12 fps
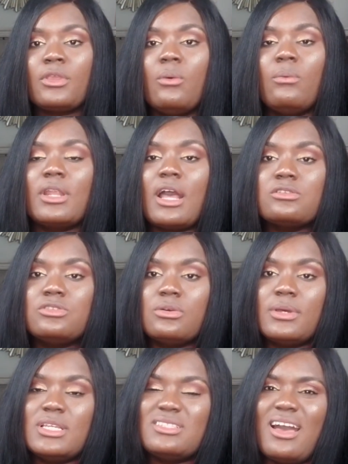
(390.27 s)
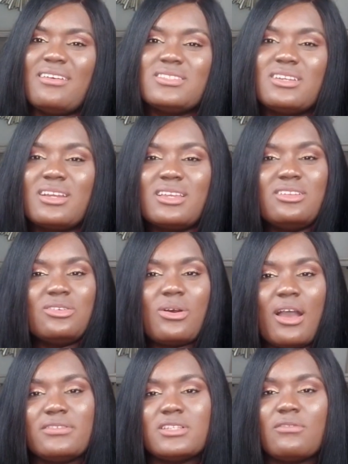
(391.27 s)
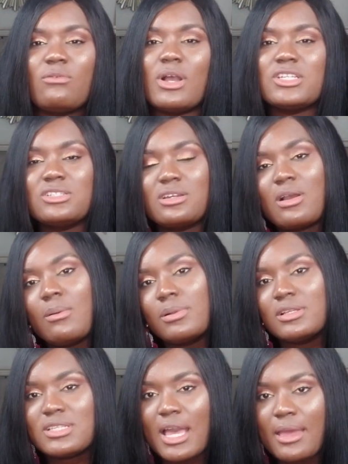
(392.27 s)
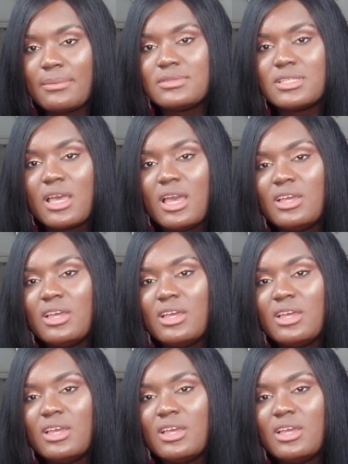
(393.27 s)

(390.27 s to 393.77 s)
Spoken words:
what I'll do is after I've washed it a couple of times,